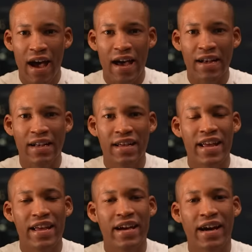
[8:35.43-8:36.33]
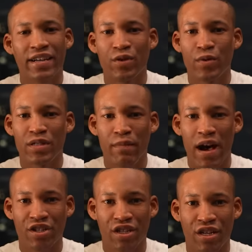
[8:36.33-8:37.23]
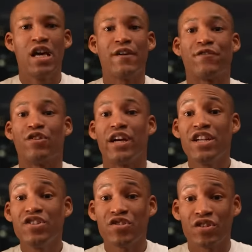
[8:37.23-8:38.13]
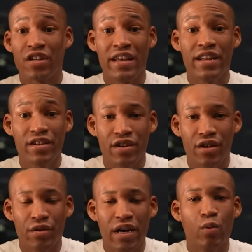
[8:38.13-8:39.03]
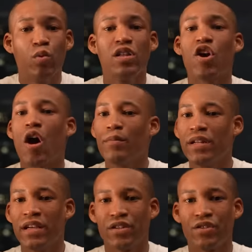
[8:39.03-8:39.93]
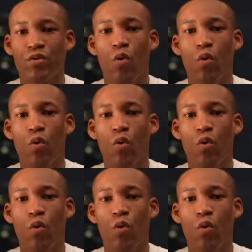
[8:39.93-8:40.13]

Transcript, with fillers: and let AI do its magic. If you're injured, let it know and it will accommodate you.